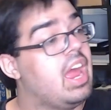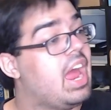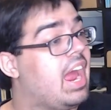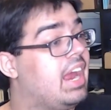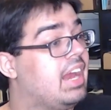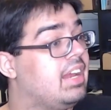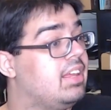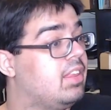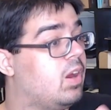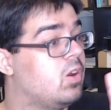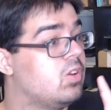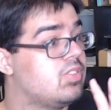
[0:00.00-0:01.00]
and
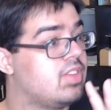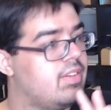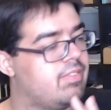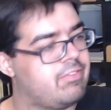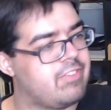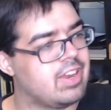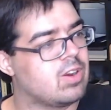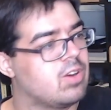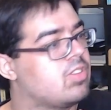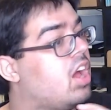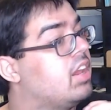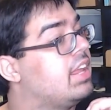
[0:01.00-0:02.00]
there's figures
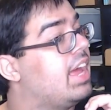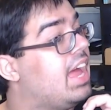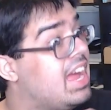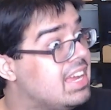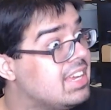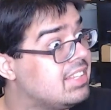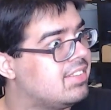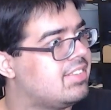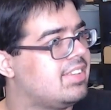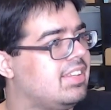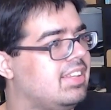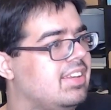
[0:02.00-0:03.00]
on the
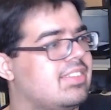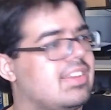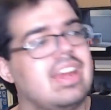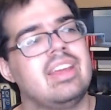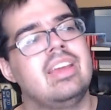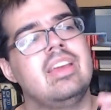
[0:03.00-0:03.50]
unsilly side,